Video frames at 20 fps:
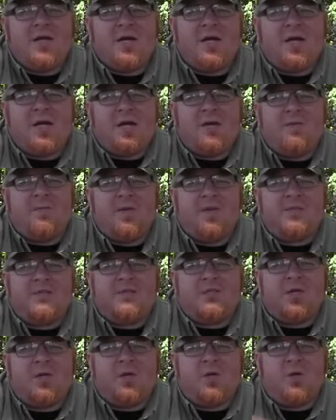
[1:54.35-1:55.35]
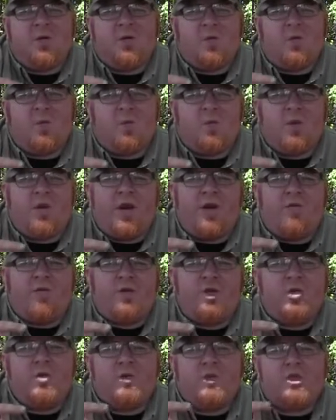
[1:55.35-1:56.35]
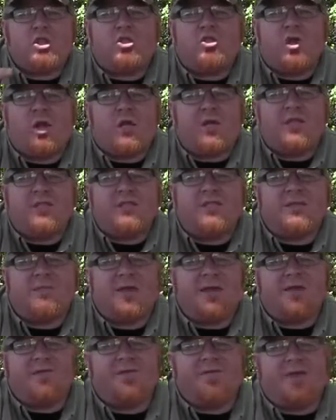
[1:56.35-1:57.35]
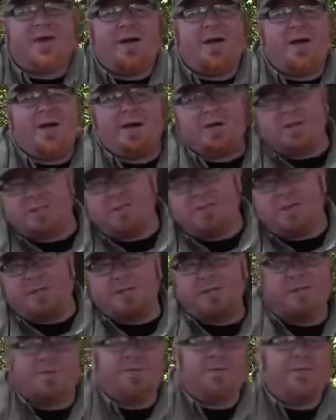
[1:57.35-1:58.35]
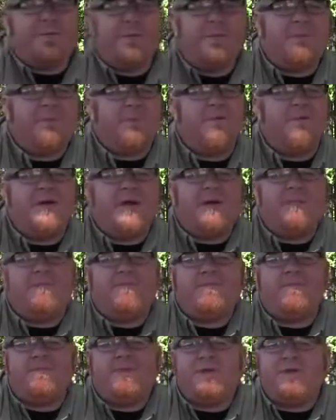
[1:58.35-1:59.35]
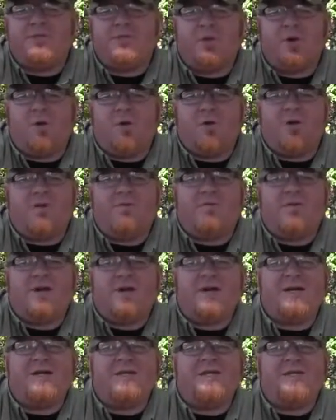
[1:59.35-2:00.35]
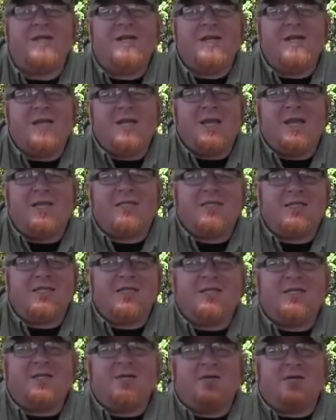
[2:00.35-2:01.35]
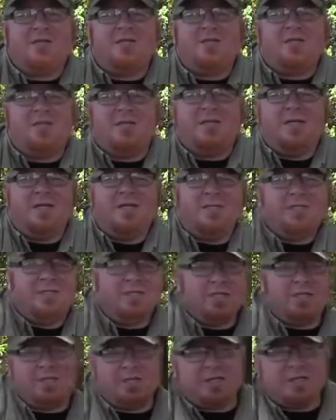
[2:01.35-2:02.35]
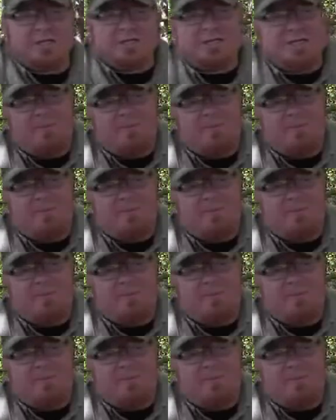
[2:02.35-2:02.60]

And so whenever you are struggling to make fire, and especially for people who have not built a whole lot of fires, it's easier to look at